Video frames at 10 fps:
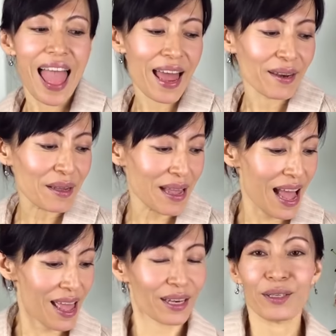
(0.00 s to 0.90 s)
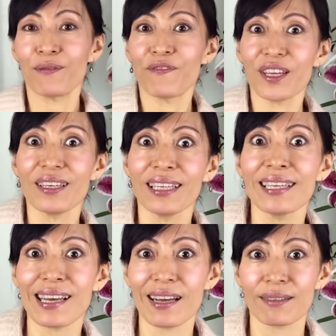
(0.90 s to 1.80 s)
and I had to feed
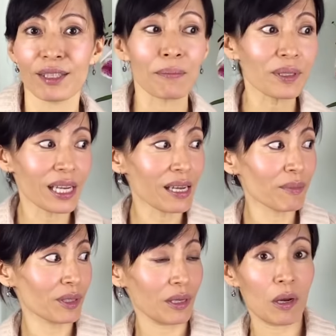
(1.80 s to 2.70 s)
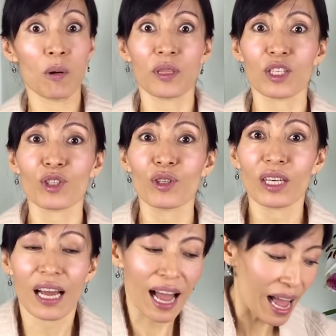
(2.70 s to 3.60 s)
Nina, sometimes on the
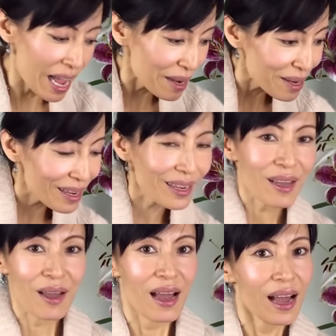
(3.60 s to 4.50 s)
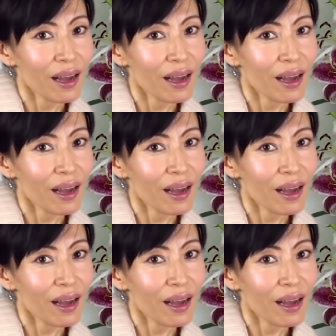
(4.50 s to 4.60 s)
street, hiding